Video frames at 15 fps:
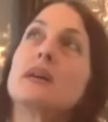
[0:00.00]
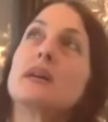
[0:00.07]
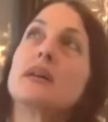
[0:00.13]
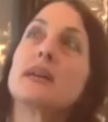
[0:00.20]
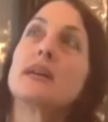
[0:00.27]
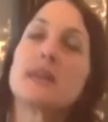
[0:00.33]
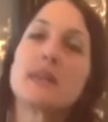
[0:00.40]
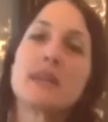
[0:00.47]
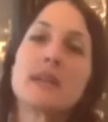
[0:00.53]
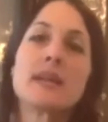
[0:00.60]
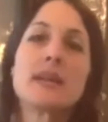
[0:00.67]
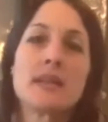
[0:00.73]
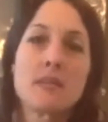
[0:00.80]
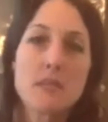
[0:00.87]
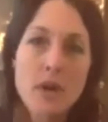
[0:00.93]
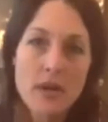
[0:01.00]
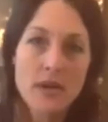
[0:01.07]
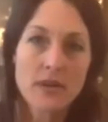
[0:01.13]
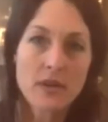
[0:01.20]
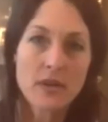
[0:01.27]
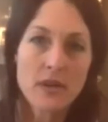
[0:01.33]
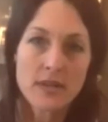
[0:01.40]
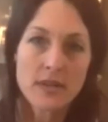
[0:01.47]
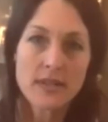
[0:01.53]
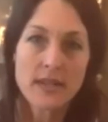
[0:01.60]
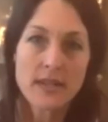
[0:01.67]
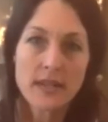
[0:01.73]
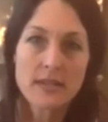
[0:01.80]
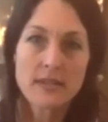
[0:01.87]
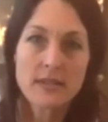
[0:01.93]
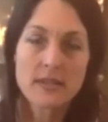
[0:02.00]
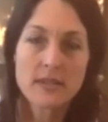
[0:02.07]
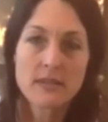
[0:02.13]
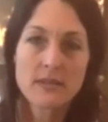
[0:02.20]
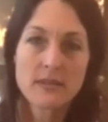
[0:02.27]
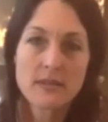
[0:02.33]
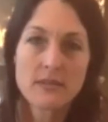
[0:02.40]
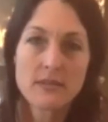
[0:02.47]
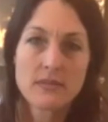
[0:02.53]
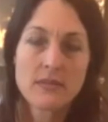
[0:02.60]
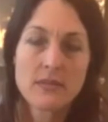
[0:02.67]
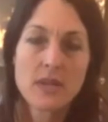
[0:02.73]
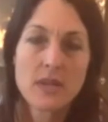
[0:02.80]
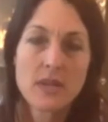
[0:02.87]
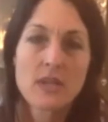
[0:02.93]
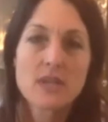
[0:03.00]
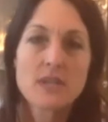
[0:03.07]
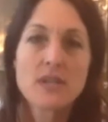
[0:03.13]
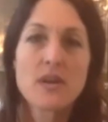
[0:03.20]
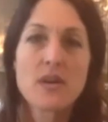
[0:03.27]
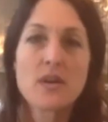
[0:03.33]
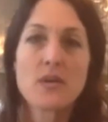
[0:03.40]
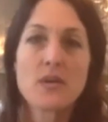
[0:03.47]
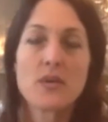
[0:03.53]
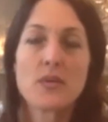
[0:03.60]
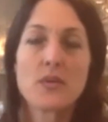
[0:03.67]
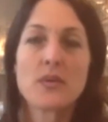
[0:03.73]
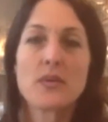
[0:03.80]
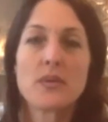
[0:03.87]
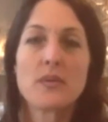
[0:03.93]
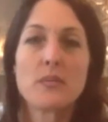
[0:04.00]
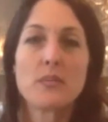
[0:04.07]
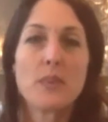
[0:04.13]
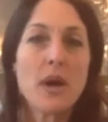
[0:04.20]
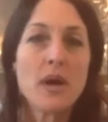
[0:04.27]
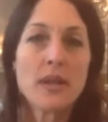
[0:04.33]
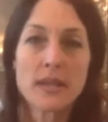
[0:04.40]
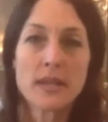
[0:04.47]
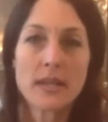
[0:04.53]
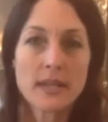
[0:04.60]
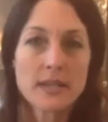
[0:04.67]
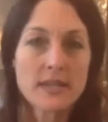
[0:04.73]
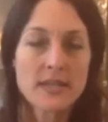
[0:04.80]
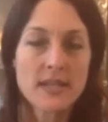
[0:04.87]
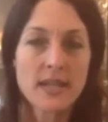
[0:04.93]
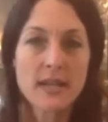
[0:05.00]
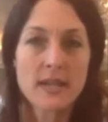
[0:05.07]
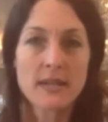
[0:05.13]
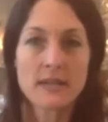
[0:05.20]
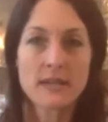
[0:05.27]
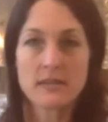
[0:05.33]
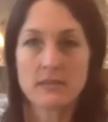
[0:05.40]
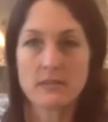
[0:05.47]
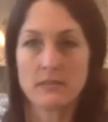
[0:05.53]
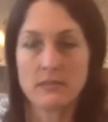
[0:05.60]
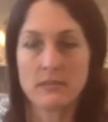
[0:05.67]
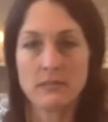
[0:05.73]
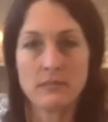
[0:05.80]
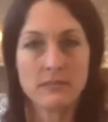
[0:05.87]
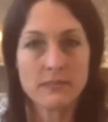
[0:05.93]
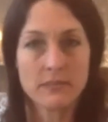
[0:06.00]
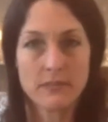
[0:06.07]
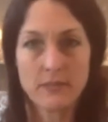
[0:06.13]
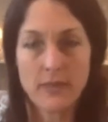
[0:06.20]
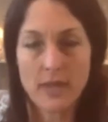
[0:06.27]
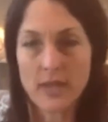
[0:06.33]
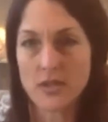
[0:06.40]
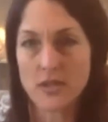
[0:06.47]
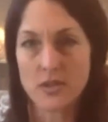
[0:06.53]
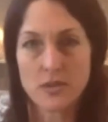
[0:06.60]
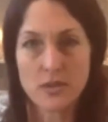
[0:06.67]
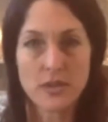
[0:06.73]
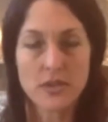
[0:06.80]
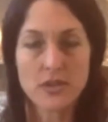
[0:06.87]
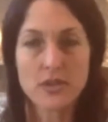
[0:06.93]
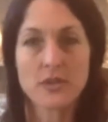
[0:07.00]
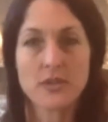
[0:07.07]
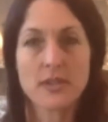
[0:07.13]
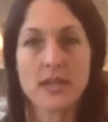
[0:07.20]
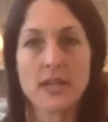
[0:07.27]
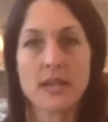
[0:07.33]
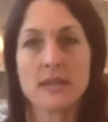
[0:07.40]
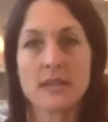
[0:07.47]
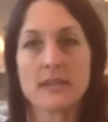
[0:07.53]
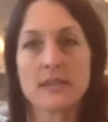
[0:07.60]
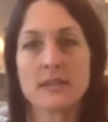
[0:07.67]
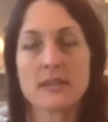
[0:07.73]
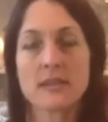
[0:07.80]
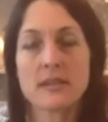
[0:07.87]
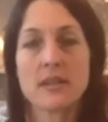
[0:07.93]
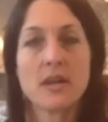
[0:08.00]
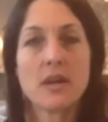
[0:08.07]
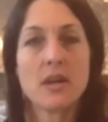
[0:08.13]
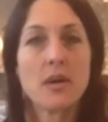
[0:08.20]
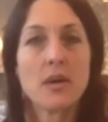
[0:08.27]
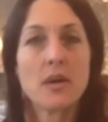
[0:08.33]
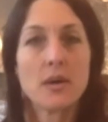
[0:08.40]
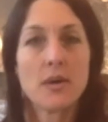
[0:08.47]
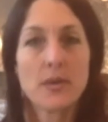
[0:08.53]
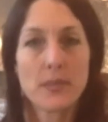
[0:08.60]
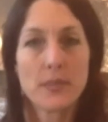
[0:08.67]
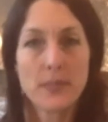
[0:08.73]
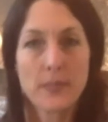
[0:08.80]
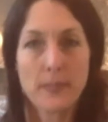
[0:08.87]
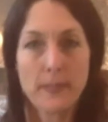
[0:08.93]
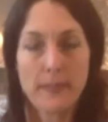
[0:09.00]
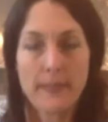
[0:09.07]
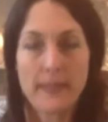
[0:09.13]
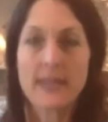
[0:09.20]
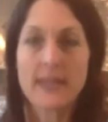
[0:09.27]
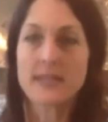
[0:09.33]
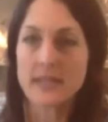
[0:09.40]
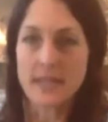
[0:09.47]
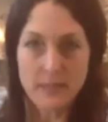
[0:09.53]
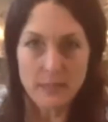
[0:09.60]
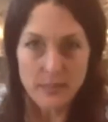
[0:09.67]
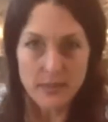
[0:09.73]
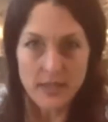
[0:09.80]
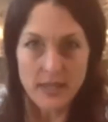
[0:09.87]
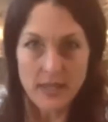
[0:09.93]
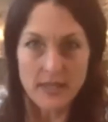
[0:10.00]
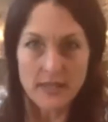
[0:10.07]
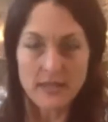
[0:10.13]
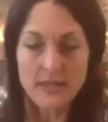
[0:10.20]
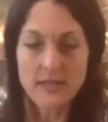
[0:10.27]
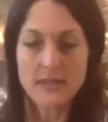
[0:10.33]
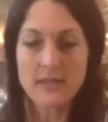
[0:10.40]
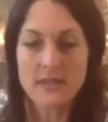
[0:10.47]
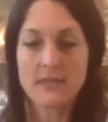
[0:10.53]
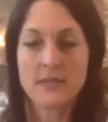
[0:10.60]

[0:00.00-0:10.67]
in the modern context. So Balinese dance, ancient traditional dance, it's a temple dance,